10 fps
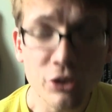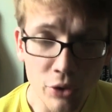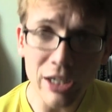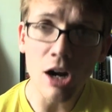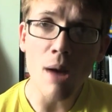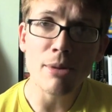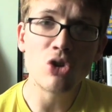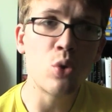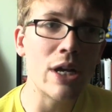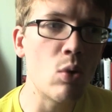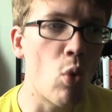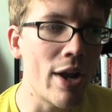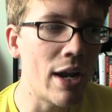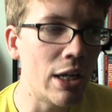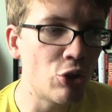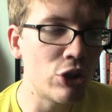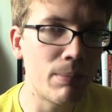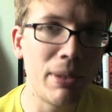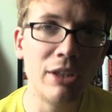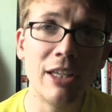So there are between one
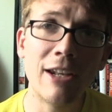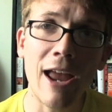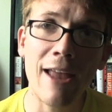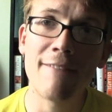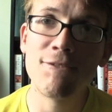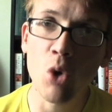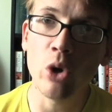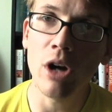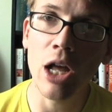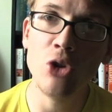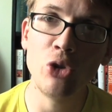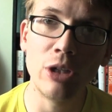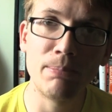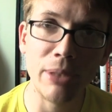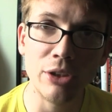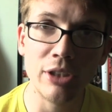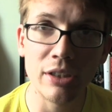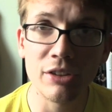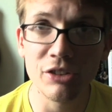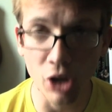hundred billion and four hundred
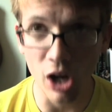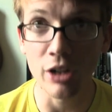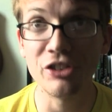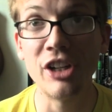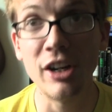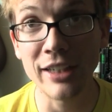billion stars in our